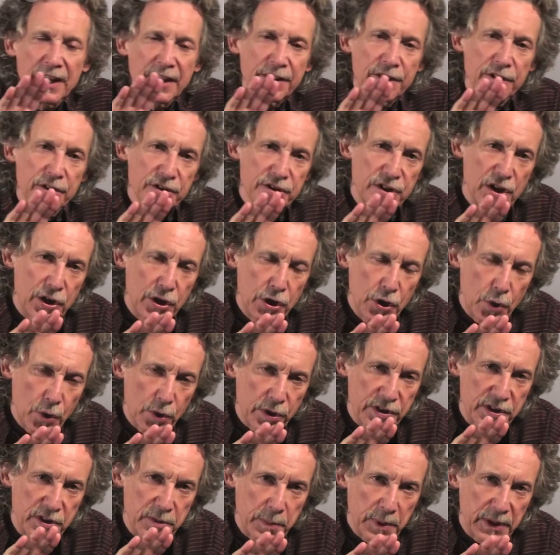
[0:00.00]
There is a
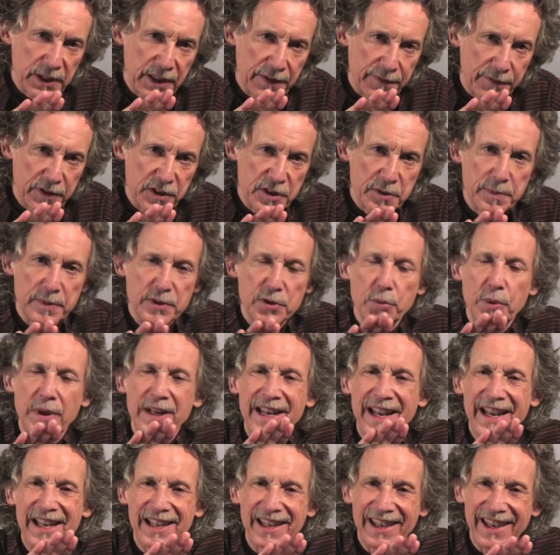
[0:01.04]
noticeable difference
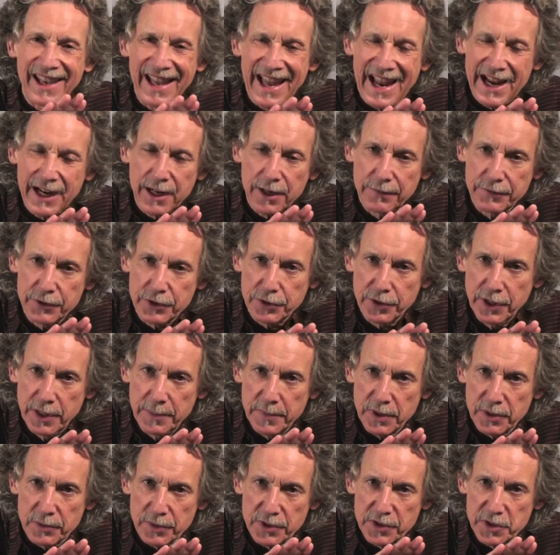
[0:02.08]
between a lack of
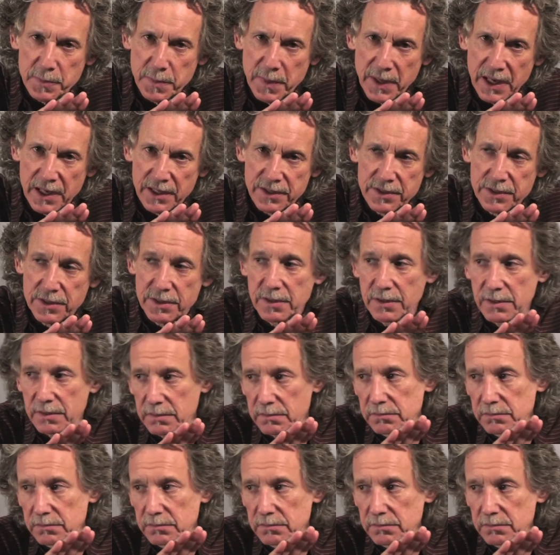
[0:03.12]
treatment response,